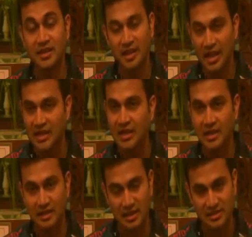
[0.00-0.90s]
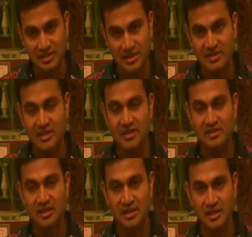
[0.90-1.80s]
I think again, as Seth
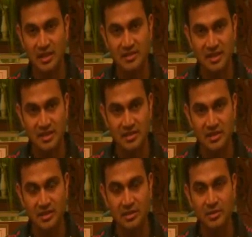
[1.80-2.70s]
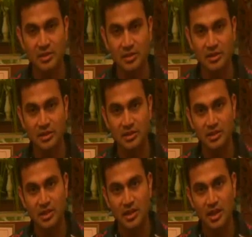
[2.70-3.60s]
said and as I said a little bit
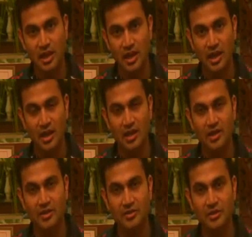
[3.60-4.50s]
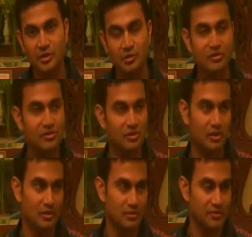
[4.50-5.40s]
earlier, the
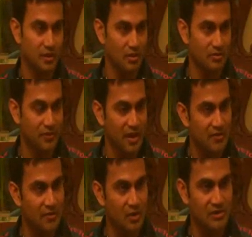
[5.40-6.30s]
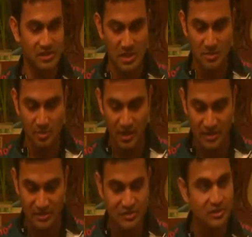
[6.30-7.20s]
use of Firefox
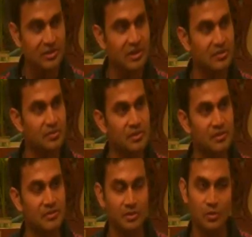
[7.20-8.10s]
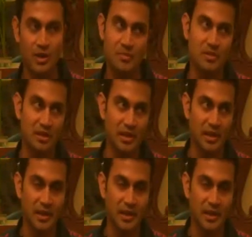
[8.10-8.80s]
implies a certain experience on the web,